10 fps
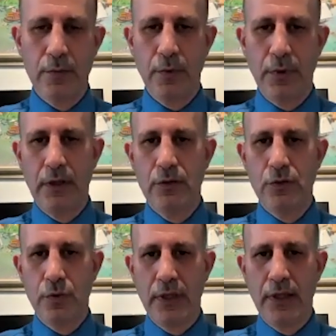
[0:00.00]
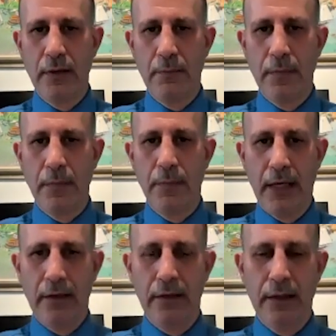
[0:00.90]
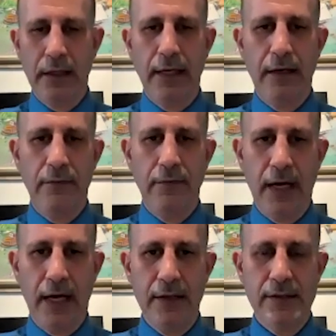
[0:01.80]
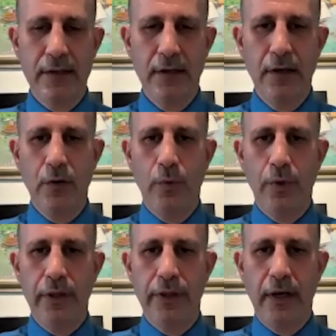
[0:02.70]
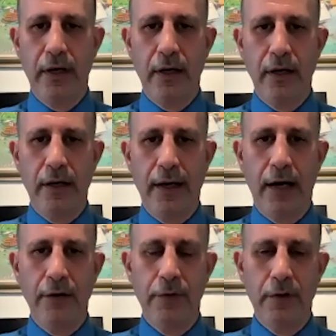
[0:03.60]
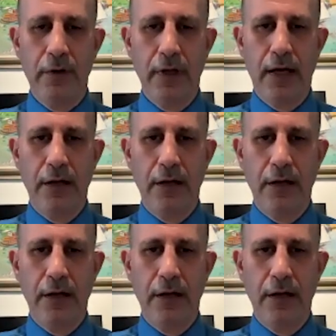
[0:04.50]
we treat them medically in advance with alpha